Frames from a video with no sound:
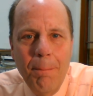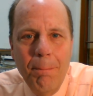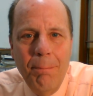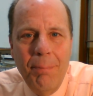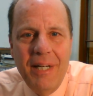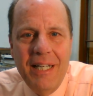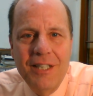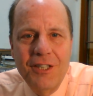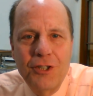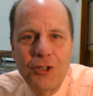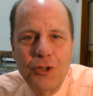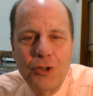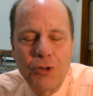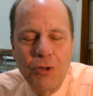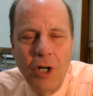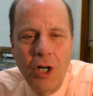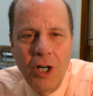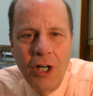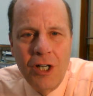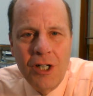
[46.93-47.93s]
be
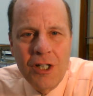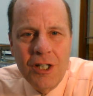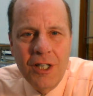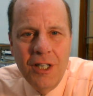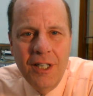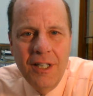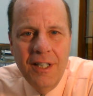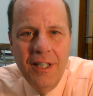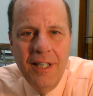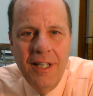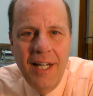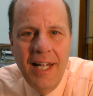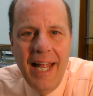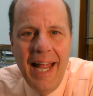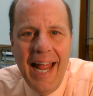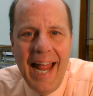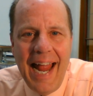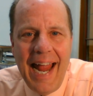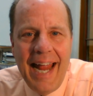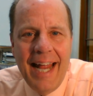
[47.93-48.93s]
strong
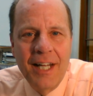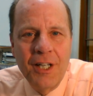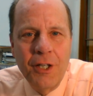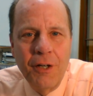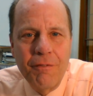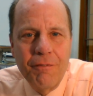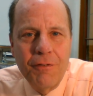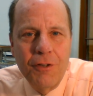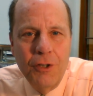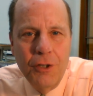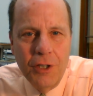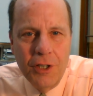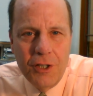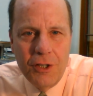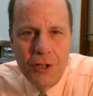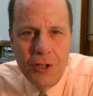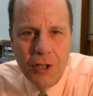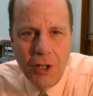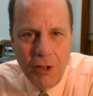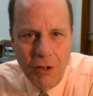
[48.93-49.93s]
and of
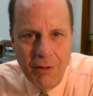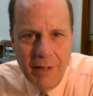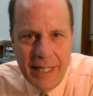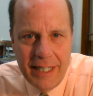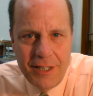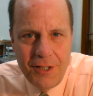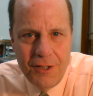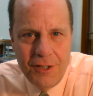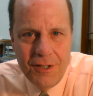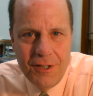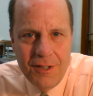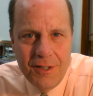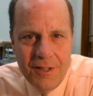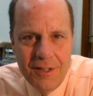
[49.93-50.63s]
good courage.